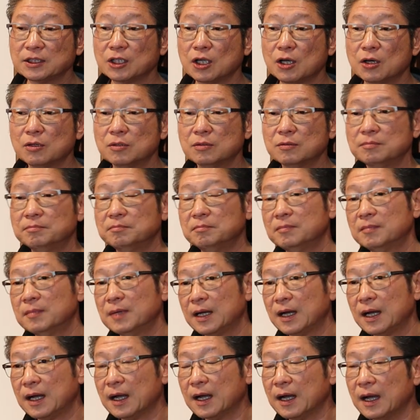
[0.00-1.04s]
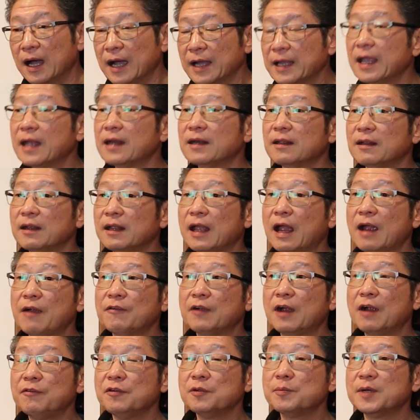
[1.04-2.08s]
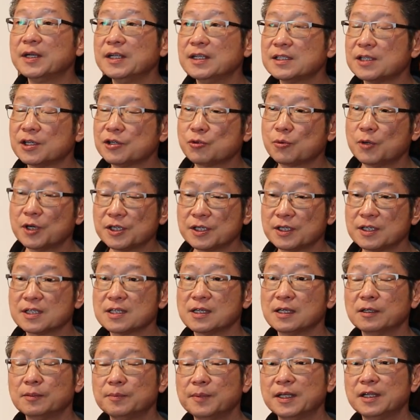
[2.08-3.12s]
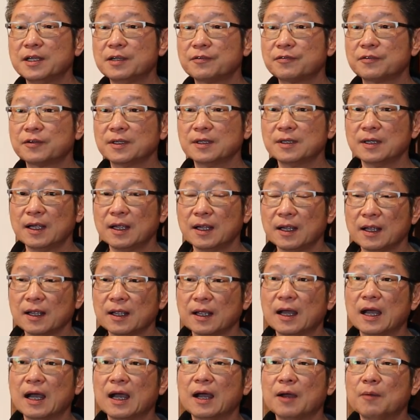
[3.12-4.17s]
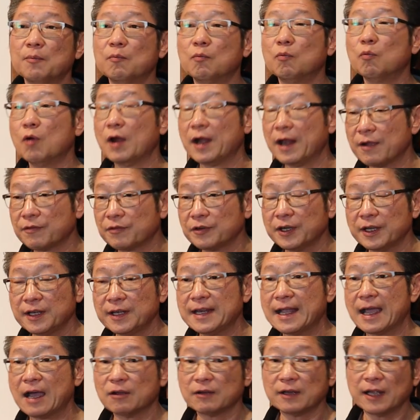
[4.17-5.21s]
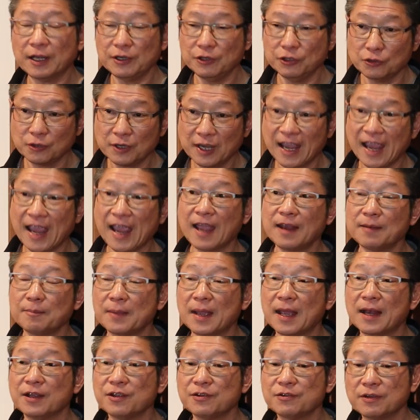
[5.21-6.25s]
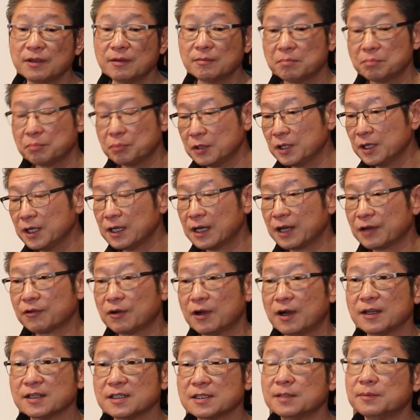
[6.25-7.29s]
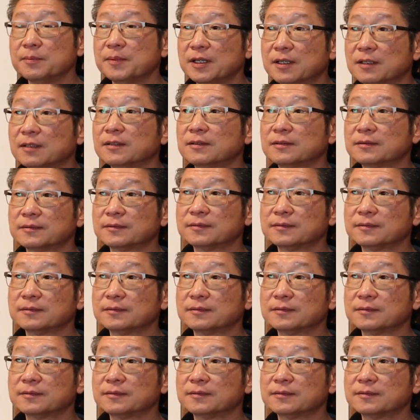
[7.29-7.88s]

so uh, again, everybody's situation is a little bit different. Um, whenever in doubt and you can manage it, put the electronics in the middle.